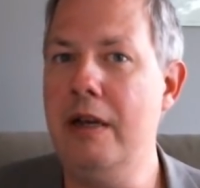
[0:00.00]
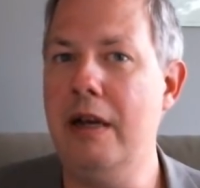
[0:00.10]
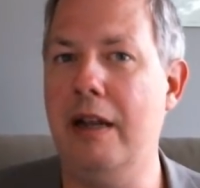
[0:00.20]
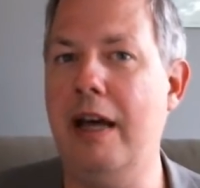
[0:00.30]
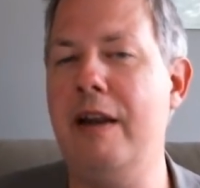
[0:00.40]

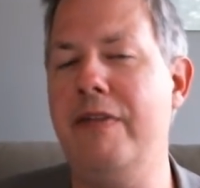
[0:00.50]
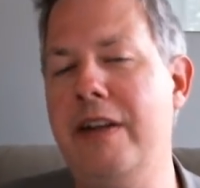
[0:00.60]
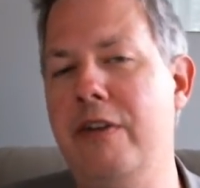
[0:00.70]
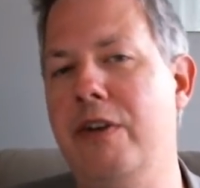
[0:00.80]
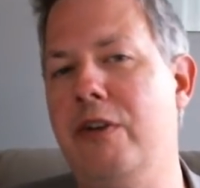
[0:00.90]
A lot of
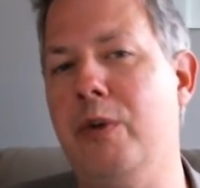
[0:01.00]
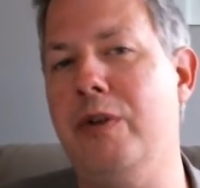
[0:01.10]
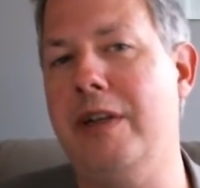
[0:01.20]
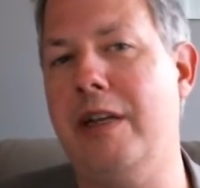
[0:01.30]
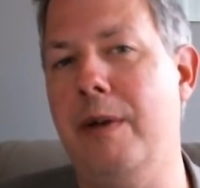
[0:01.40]

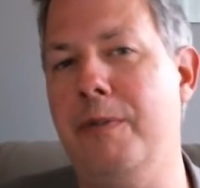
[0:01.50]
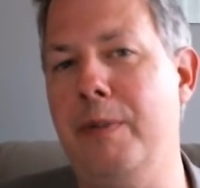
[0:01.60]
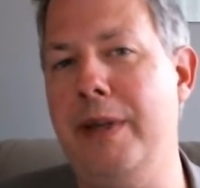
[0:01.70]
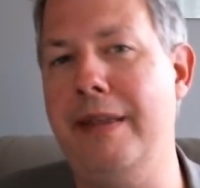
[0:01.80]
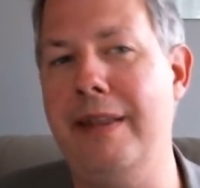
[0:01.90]
individuals that come to
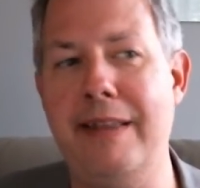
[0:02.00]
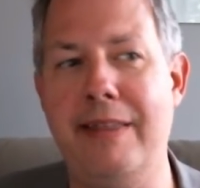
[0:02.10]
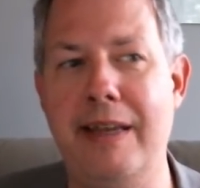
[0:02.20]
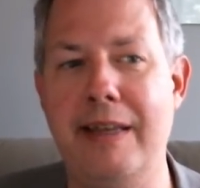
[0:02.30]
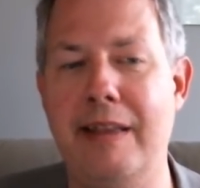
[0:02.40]
me, they
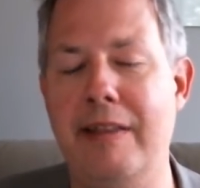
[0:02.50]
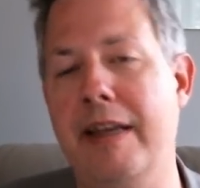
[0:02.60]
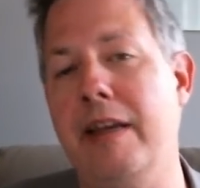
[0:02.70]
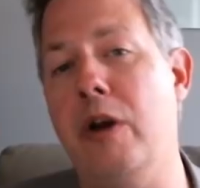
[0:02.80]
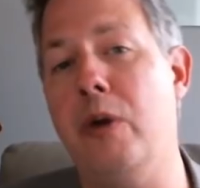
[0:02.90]
think that they
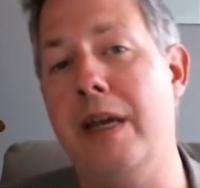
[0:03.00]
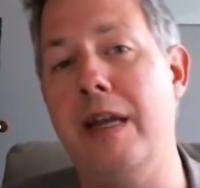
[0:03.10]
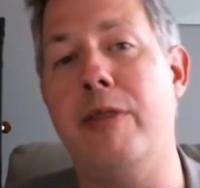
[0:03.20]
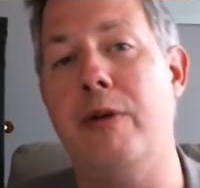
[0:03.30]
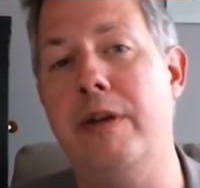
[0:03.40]
can go get
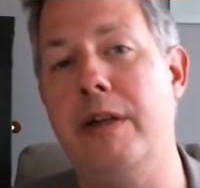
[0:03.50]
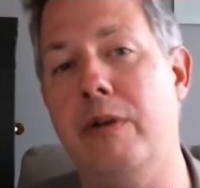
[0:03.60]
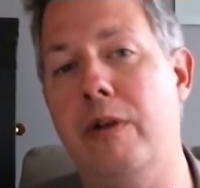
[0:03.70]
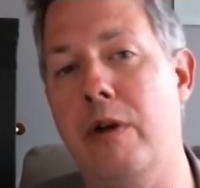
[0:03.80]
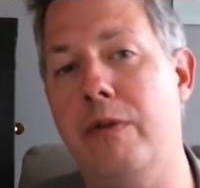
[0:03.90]
a
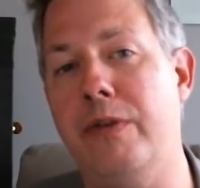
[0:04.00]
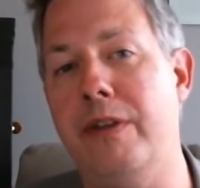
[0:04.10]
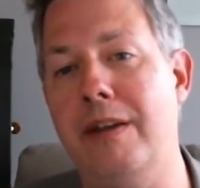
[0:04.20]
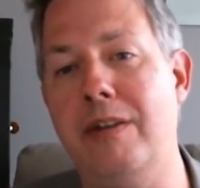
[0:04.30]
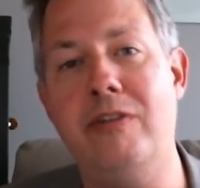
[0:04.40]
30-year loan for
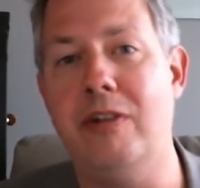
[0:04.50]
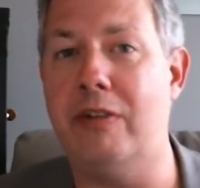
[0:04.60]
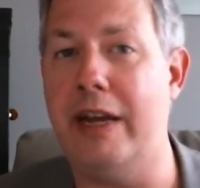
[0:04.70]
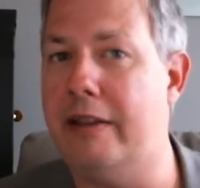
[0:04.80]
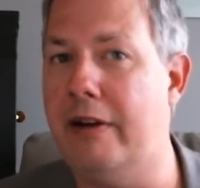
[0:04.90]
this, just
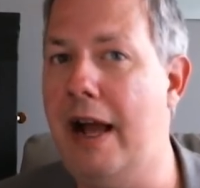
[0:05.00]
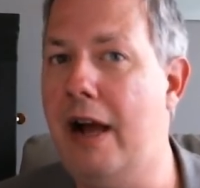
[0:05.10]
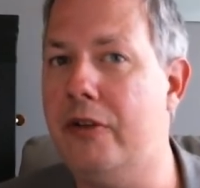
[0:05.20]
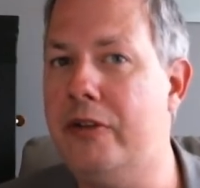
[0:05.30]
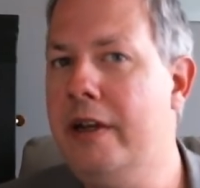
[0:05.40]
like their
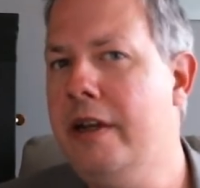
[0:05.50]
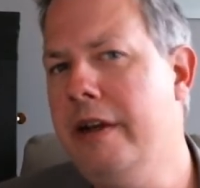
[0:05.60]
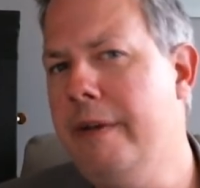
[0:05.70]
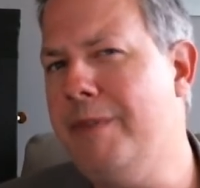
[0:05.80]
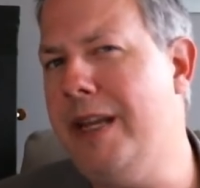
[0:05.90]
house,
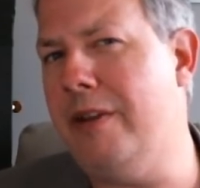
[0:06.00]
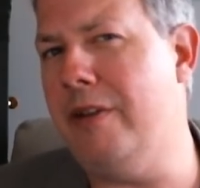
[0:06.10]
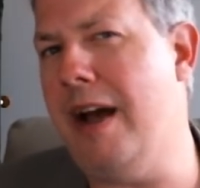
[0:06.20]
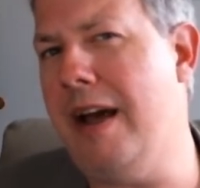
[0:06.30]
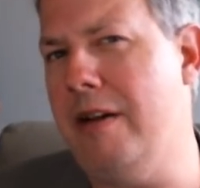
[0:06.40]
and they're
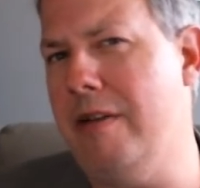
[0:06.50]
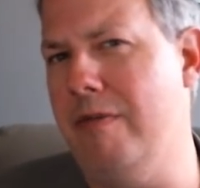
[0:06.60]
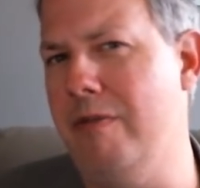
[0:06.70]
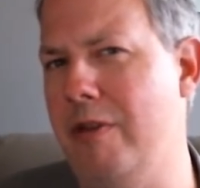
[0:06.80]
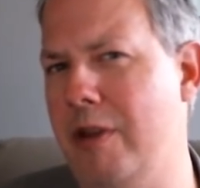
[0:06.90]
not.
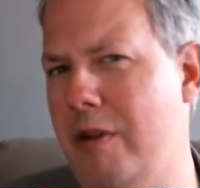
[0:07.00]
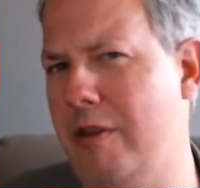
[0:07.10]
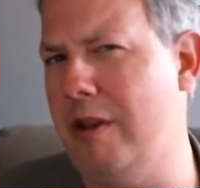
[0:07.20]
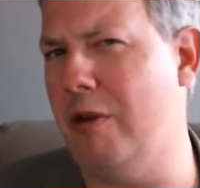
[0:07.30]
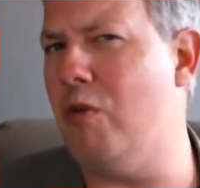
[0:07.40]

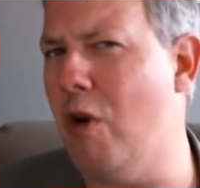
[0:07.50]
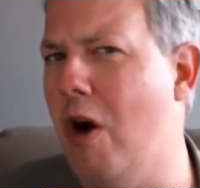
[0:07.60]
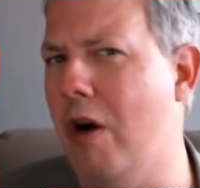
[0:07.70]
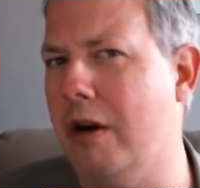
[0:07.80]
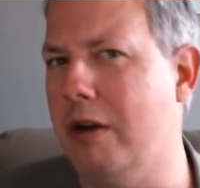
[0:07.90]
They're
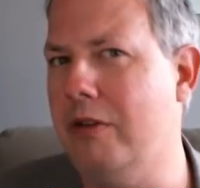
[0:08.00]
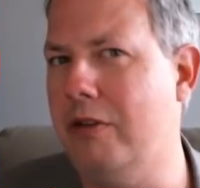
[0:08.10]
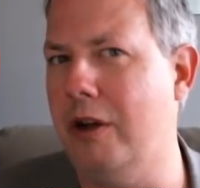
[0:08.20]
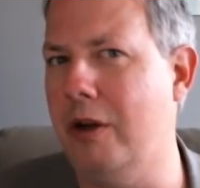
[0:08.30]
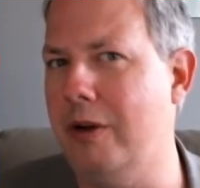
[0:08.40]
wrong.
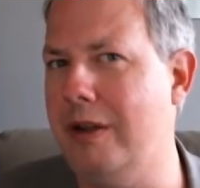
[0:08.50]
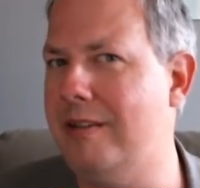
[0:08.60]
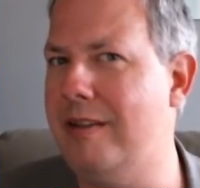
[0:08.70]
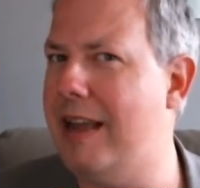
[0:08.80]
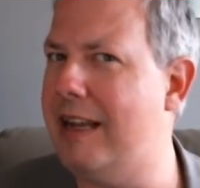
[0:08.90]
So
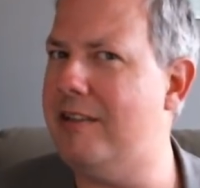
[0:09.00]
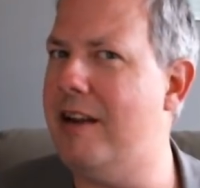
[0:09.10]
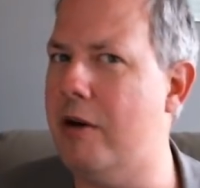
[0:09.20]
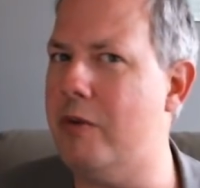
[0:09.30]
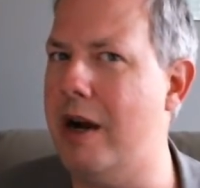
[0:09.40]
that's
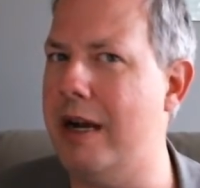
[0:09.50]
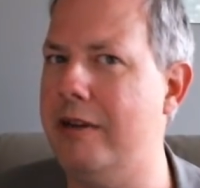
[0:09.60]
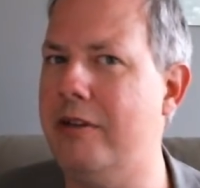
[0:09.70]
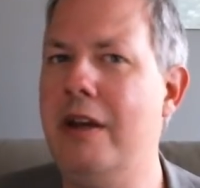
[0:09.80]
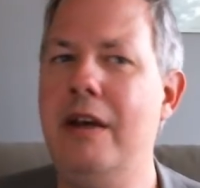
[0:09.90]
not right.